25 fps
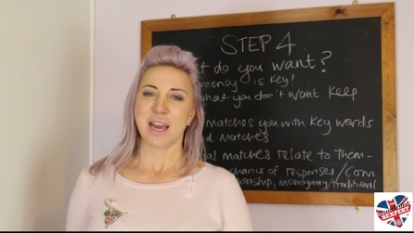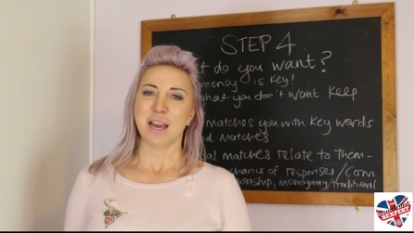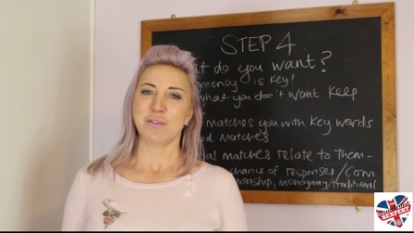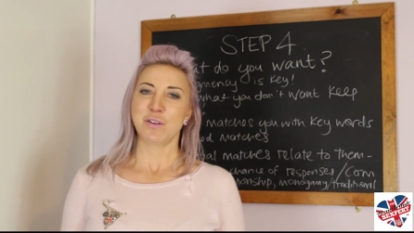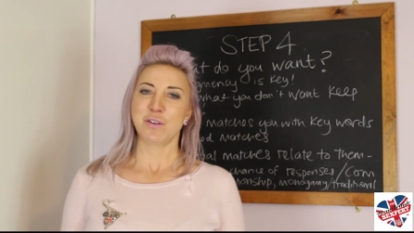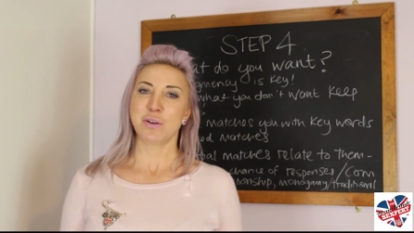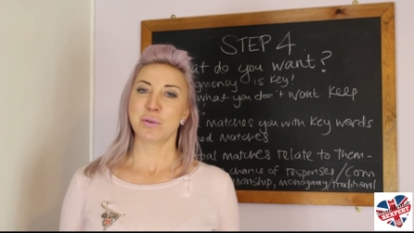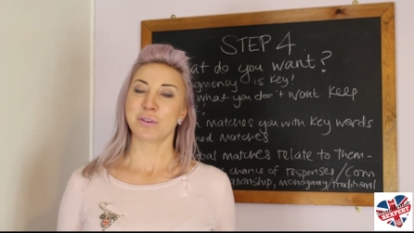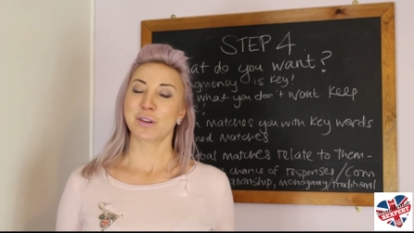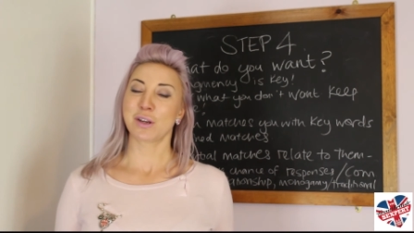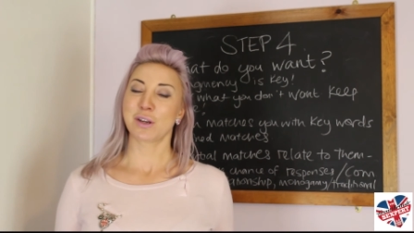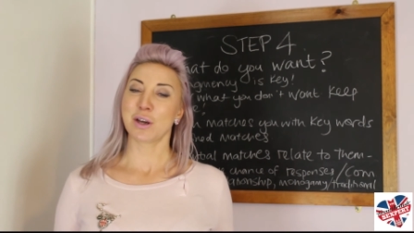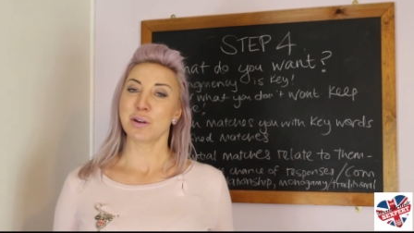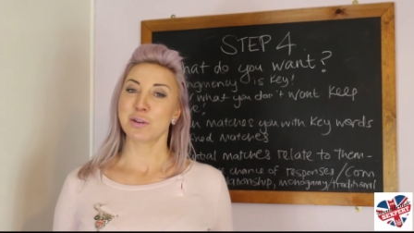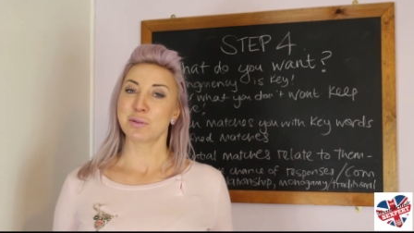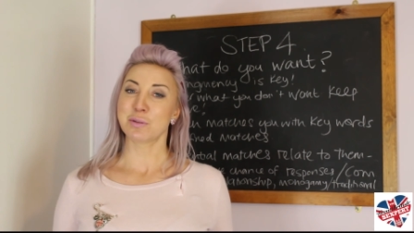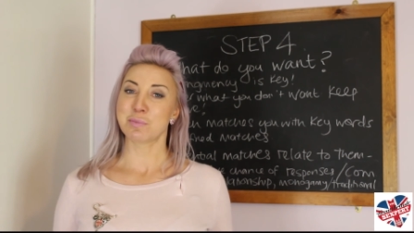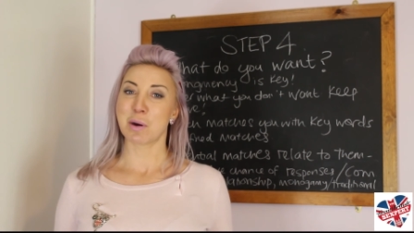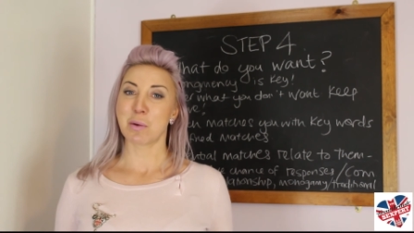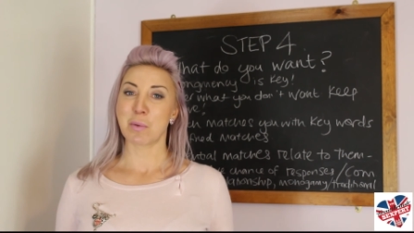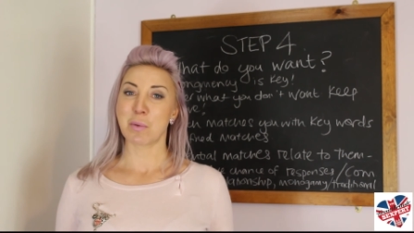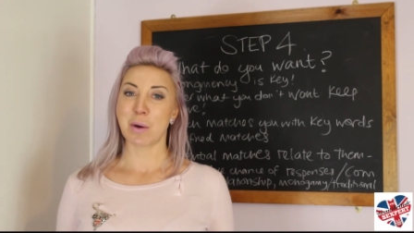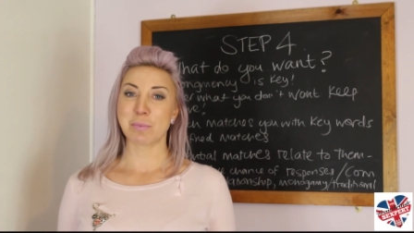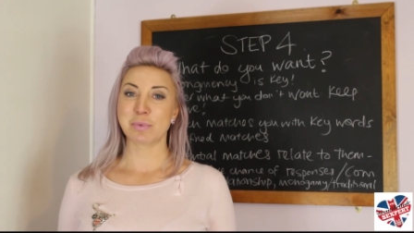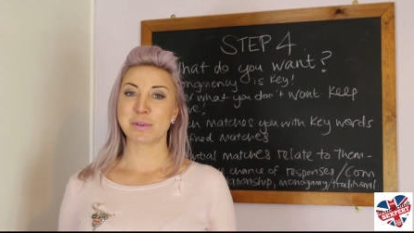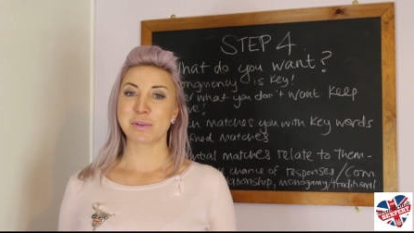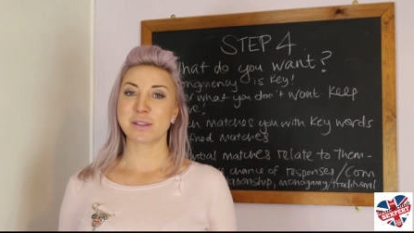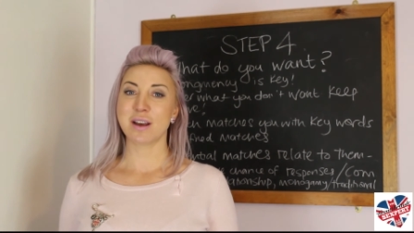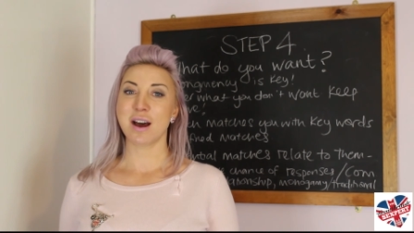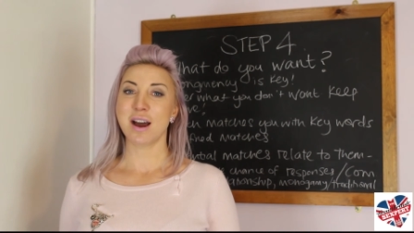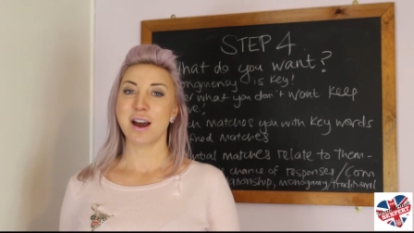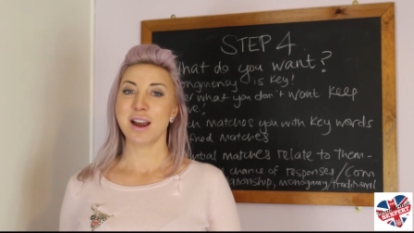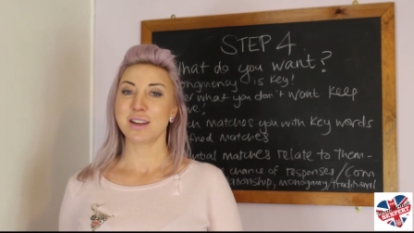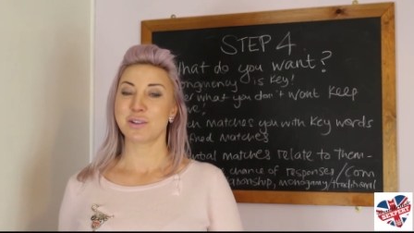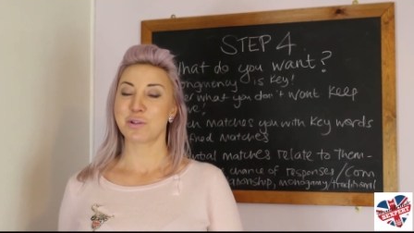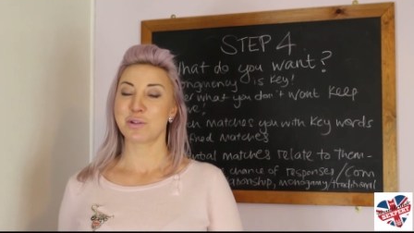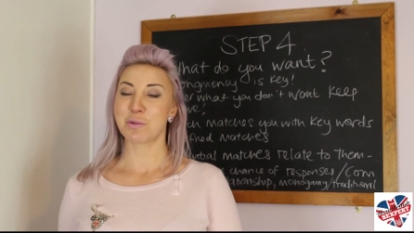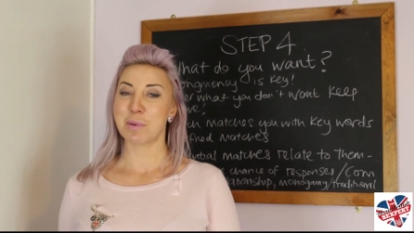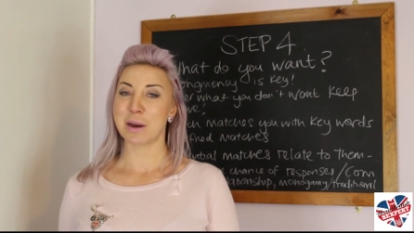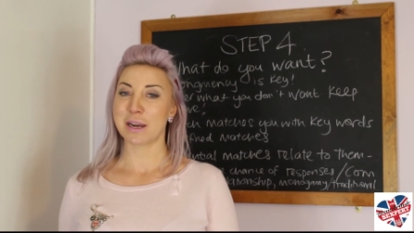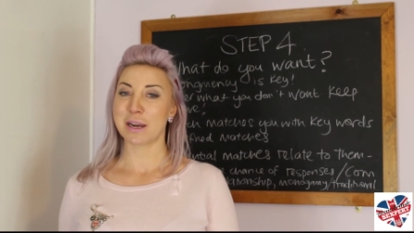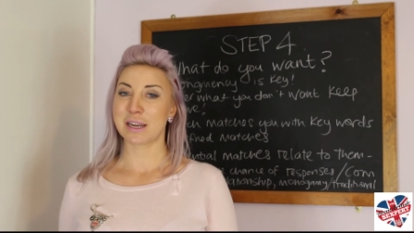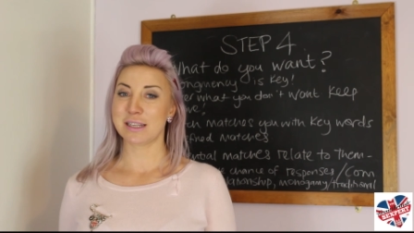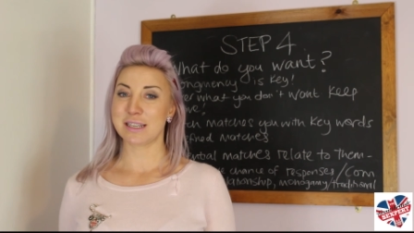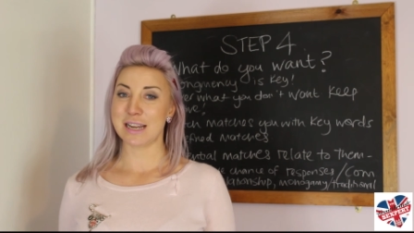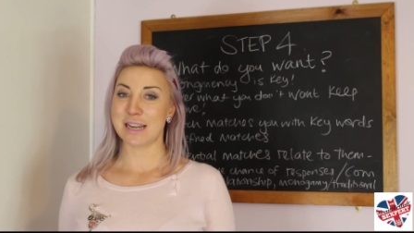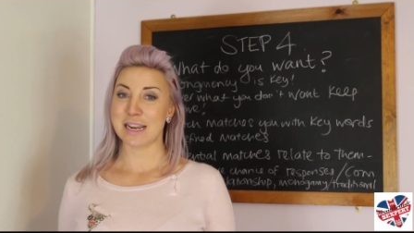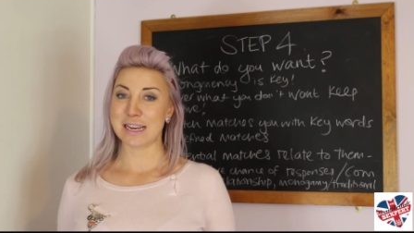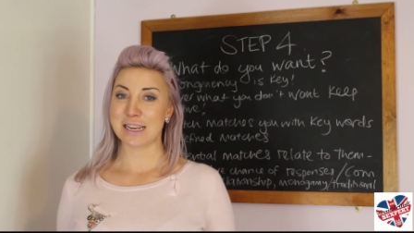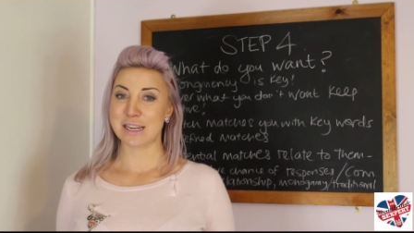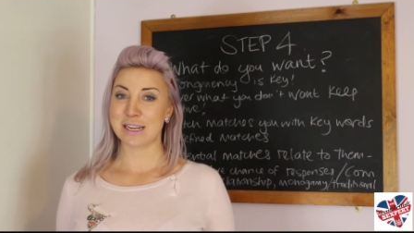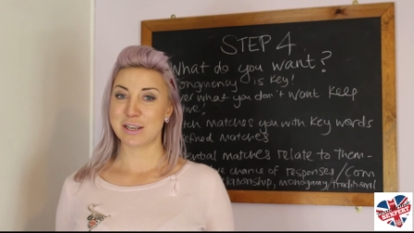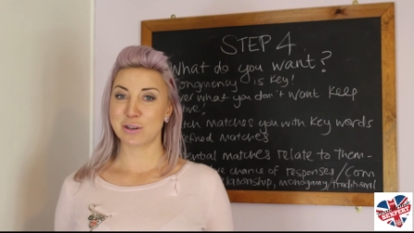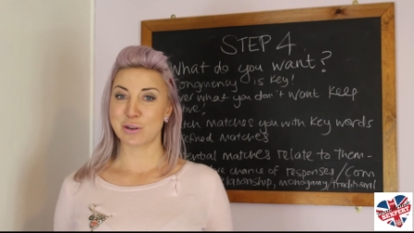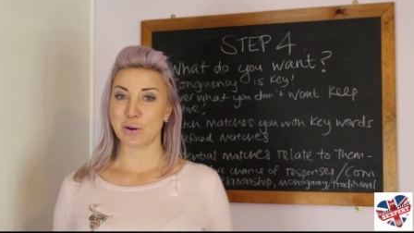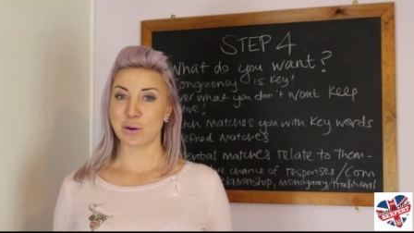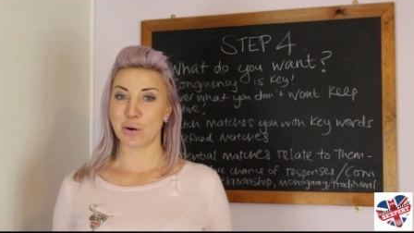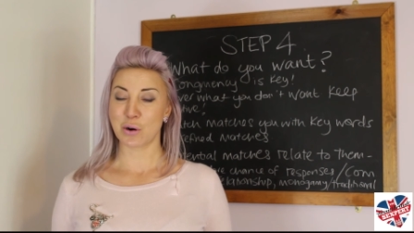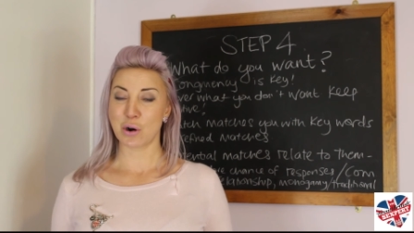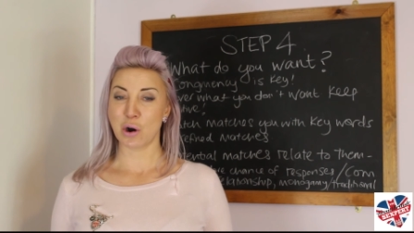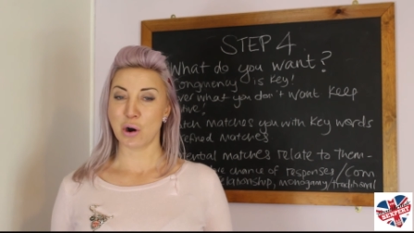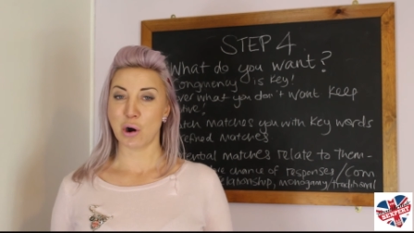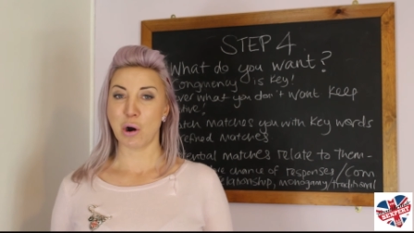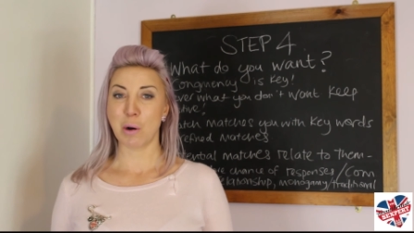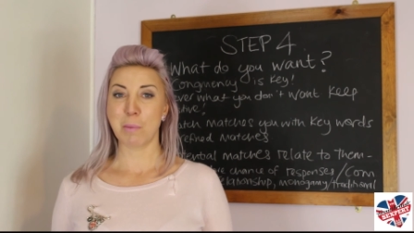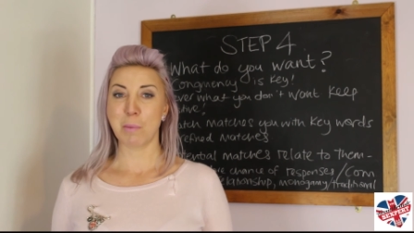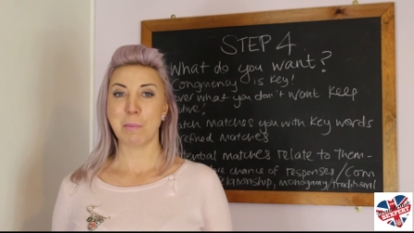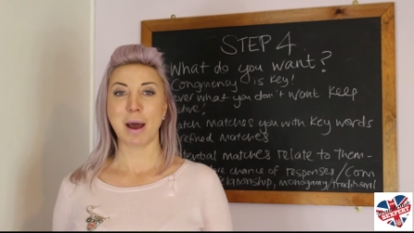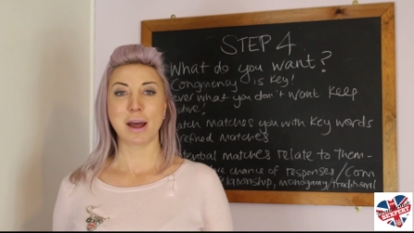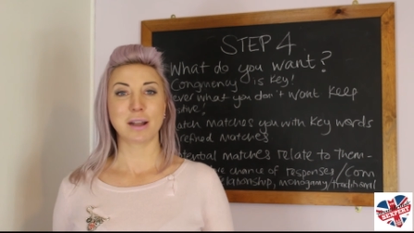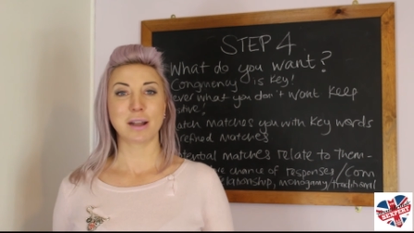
If you want to go to my website it's rebeccaDakin.com